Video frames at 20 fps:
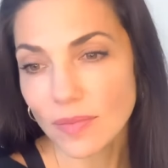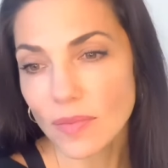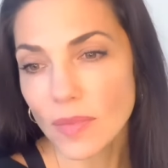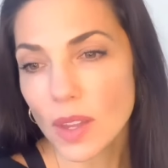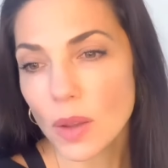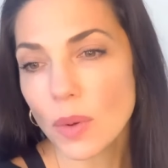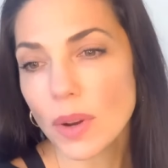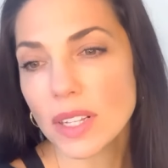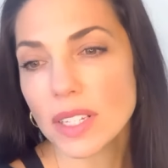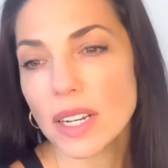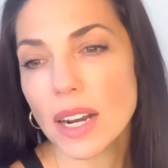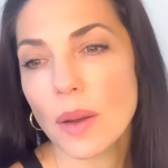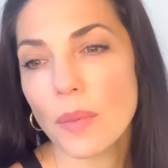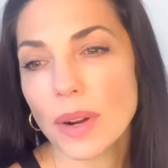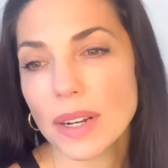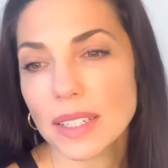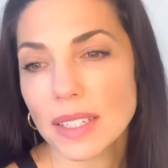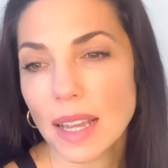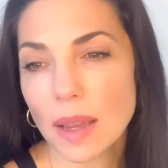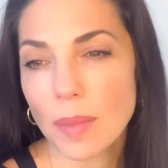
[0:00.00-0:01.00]
What else did I
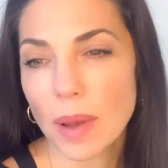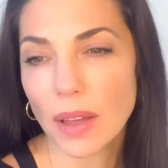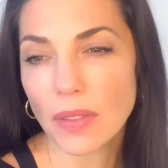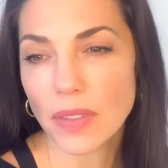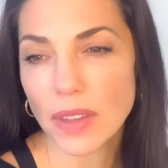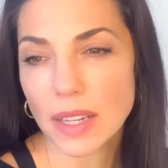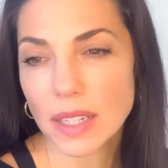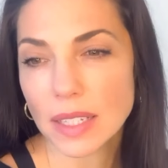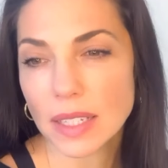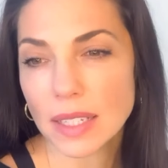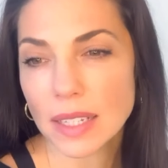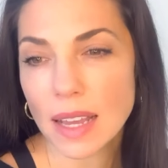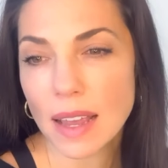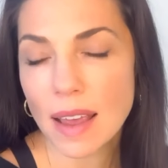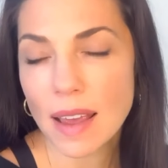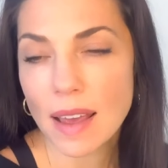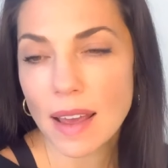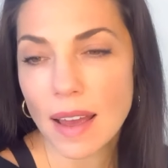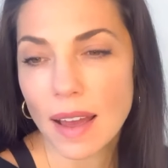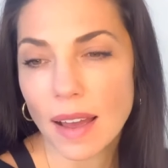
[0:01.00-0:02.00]
want to say about this?
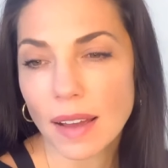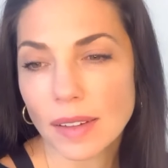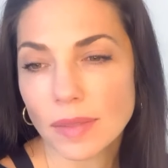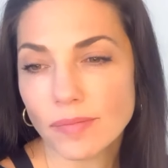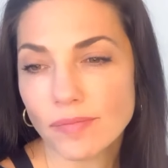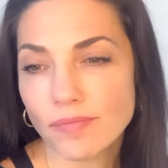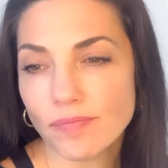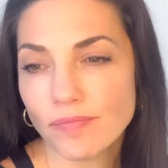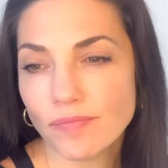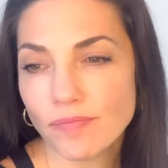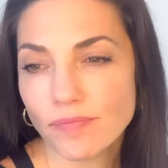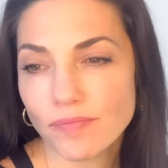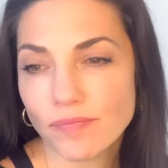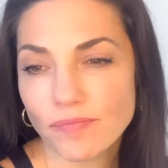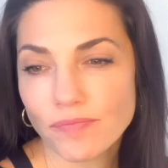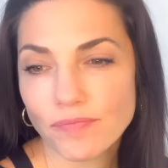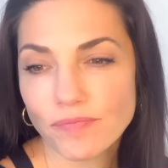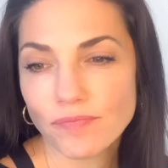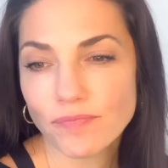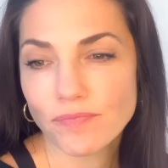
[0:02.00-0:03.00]

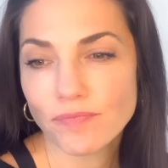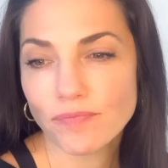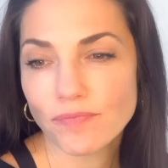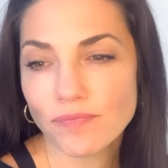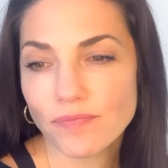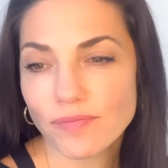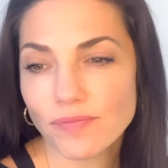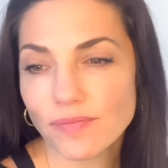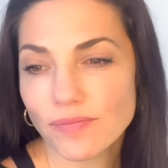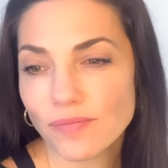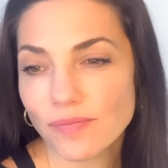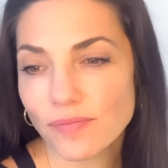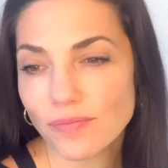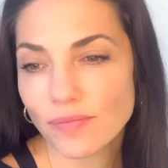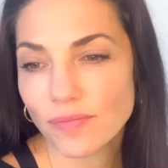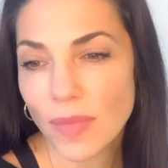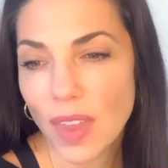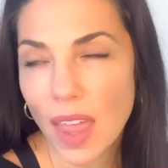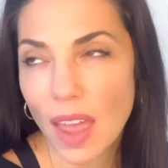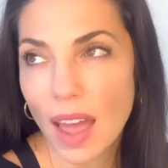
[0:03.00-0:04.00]

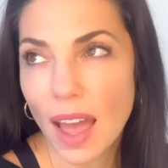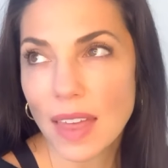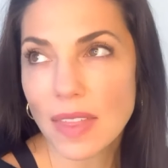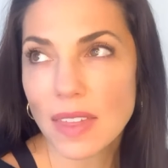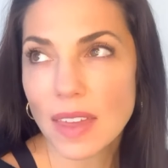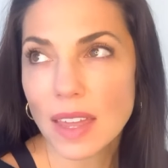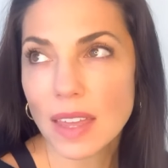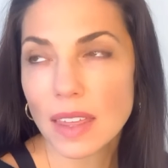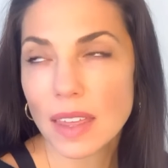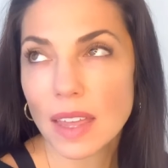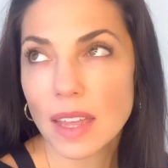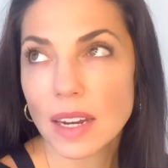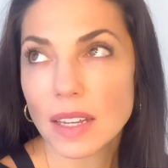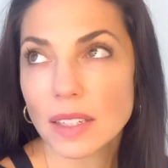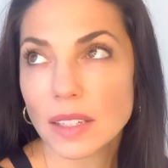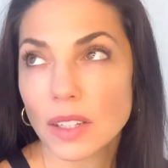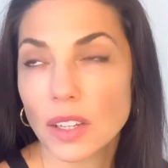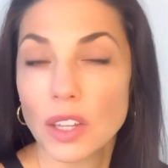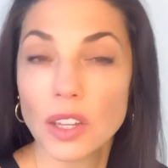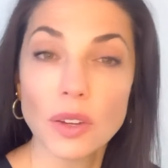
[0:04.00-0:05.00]
I think it
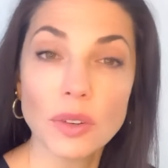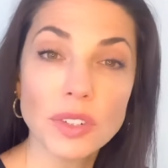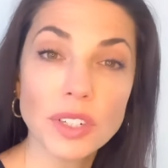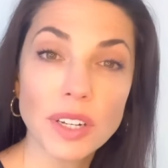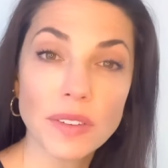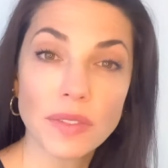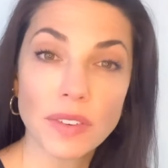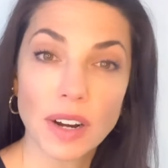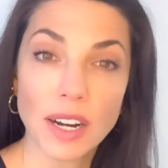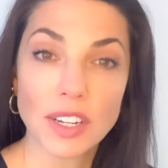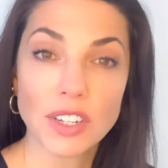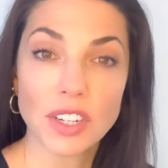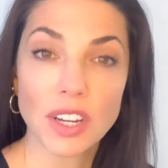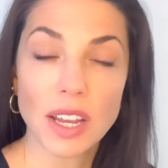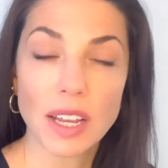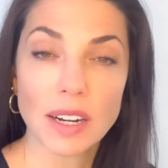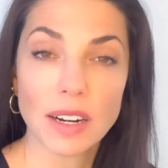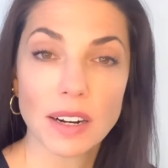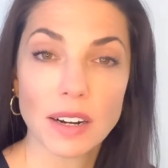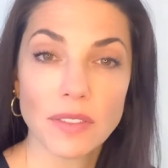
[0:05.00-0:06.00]
is a huge
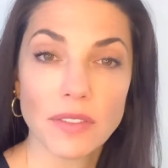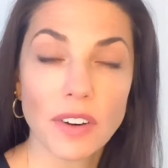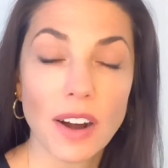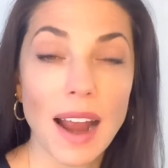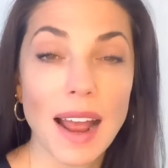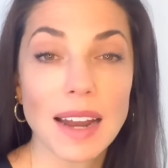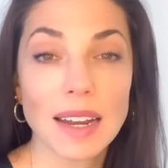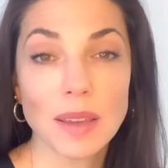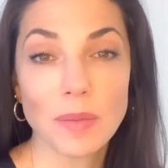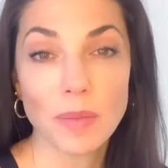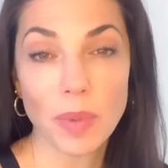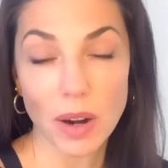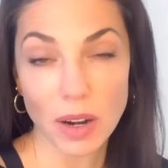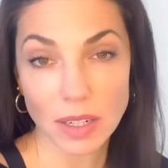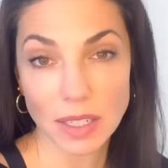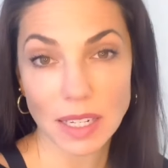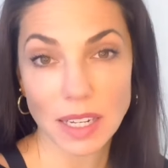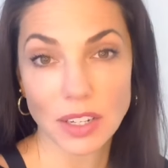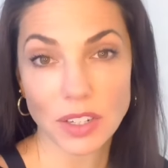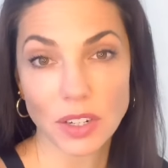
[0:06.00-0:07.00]
differentiator for any bar
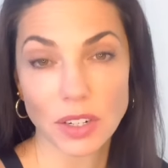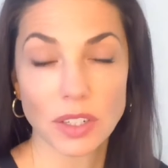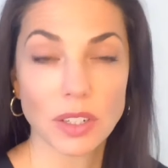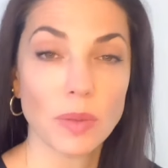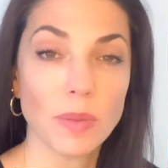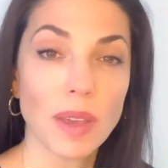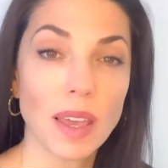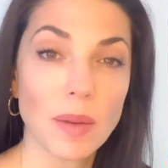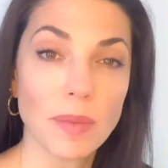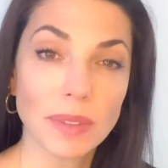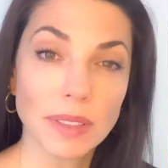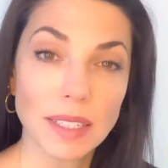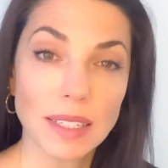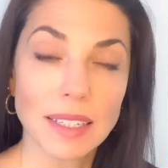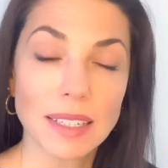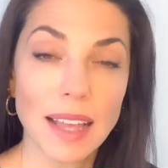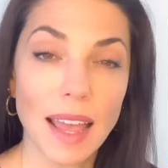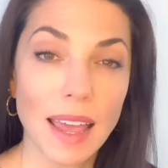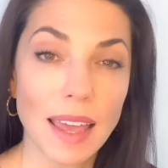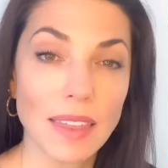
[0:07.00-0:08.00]
teacher to be able to
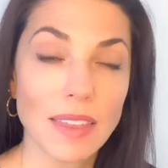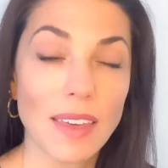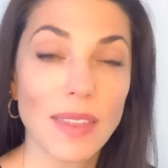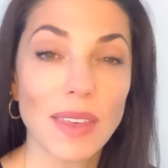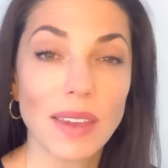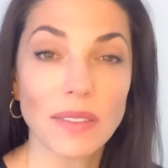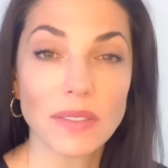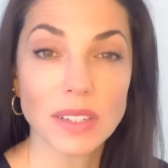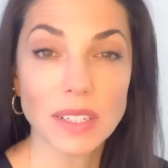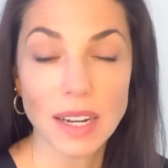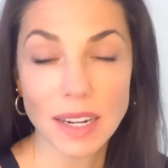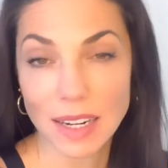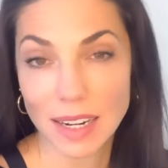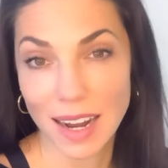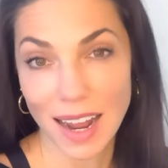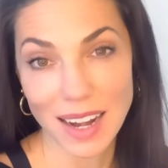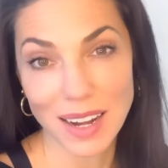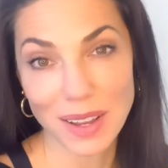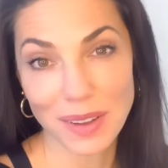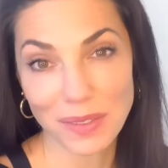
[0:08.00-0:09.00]
say that they've studied
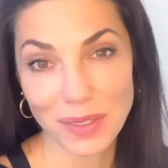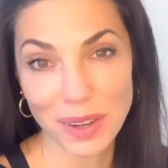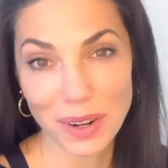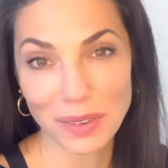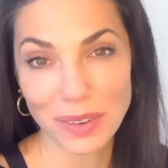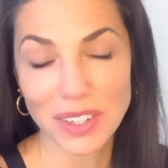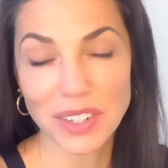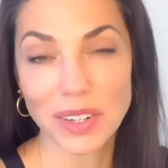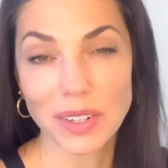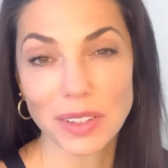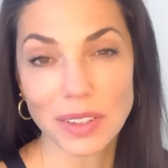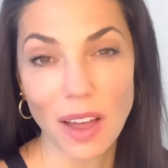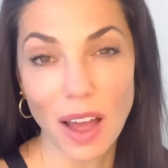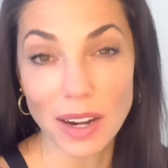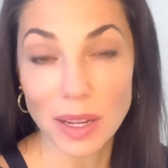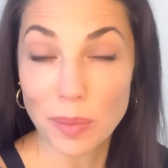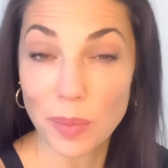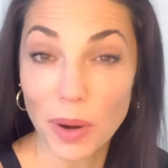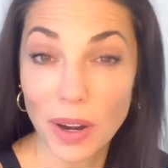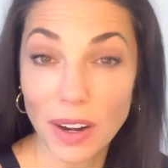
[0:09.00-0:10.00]
any of the original
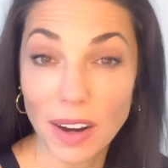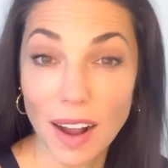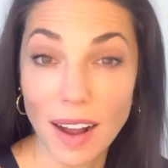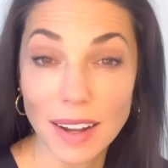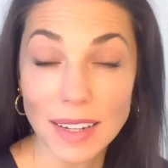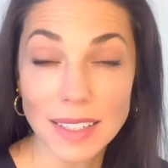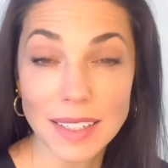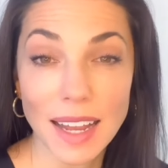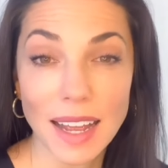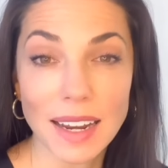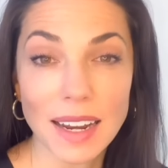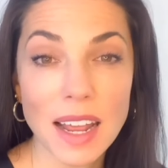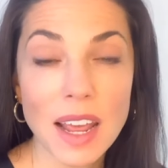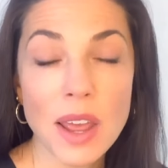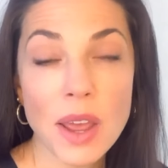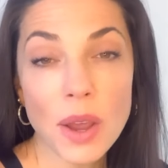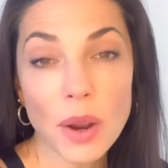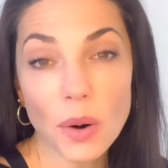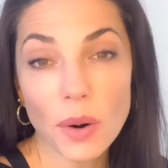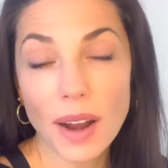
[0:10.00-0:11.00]
Lotte Berk content,
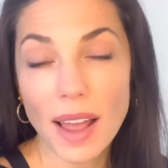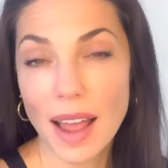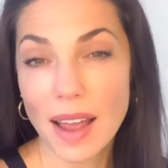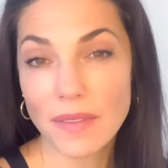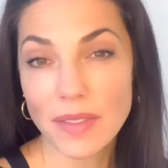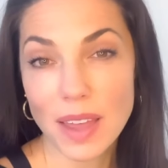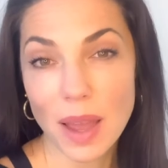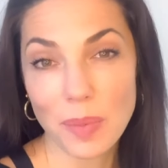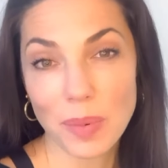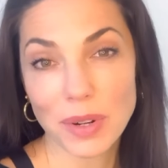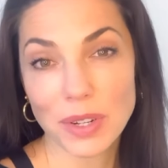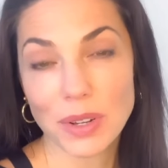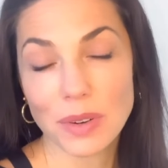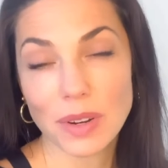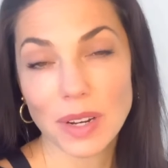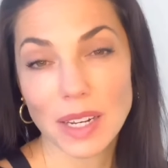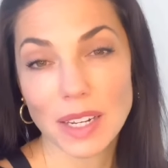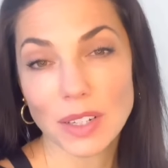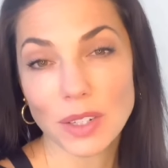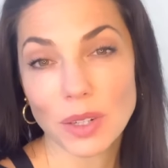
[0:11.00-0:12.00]
or to have the
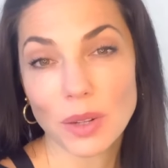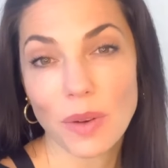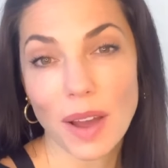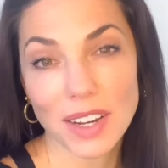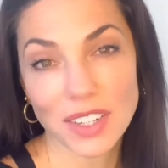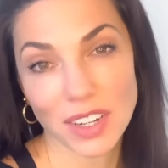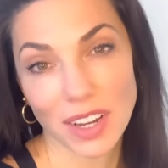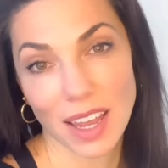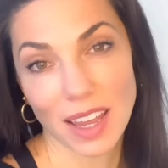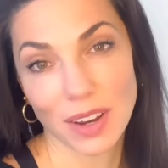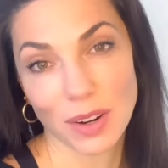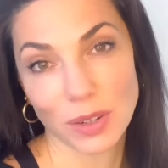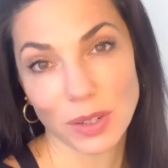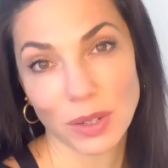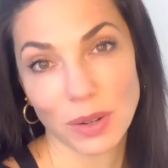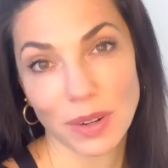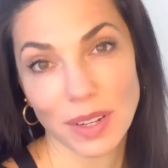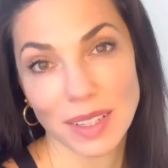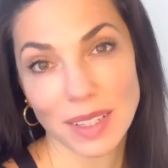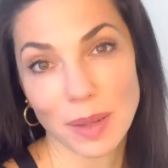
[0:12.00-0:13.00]
opportunity to educate your
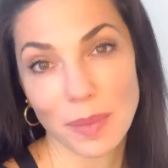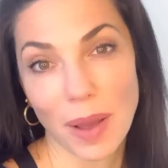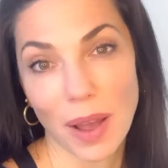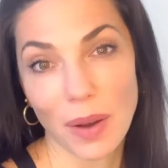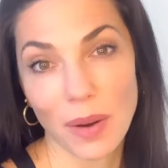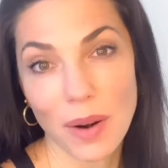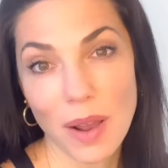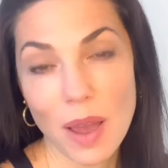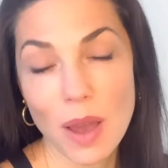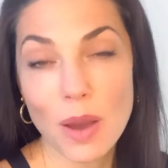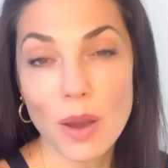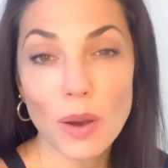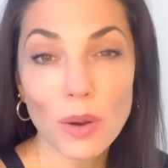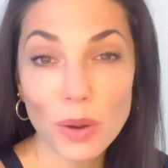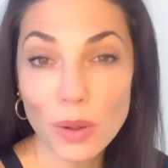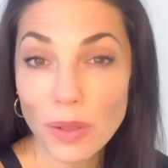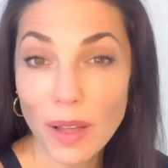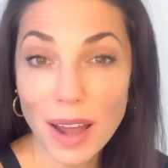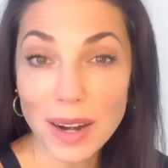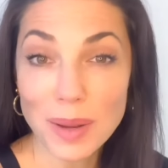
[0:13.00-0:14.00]
students about who
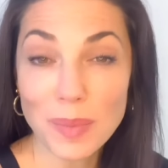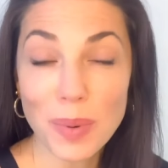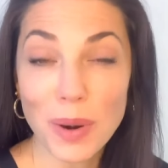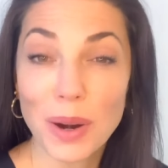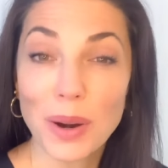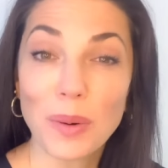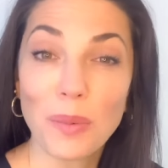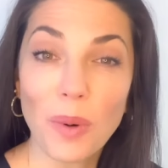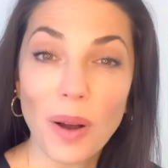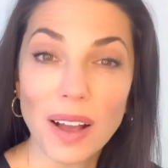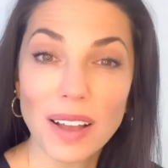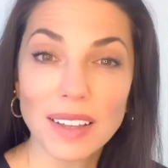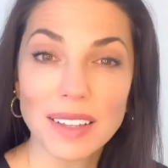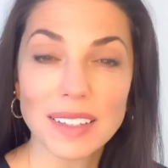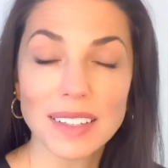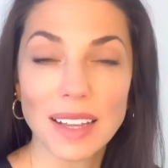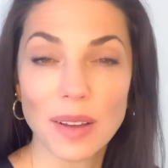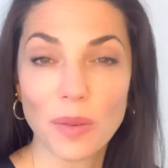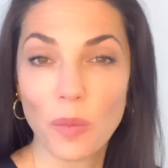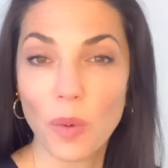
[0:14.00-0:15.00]
Lotte Berk
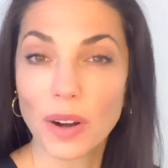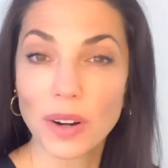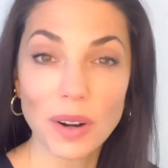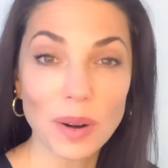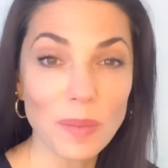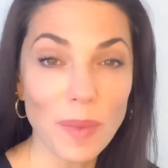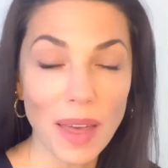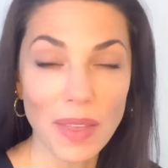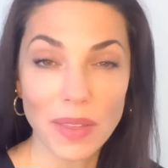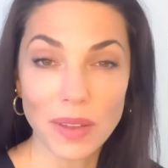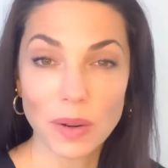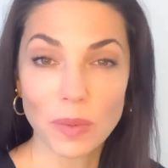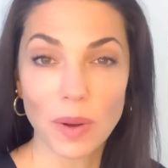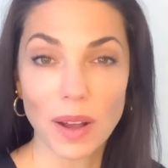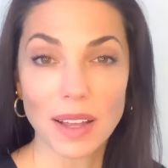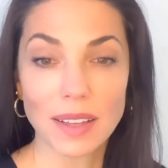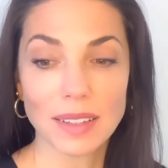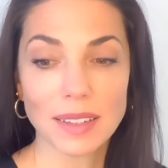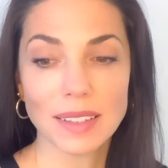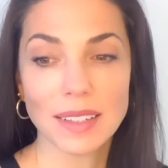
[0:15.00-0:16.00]
was, what her method
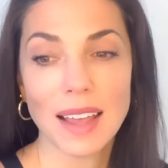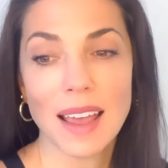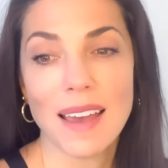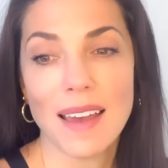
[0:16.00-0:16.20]
was,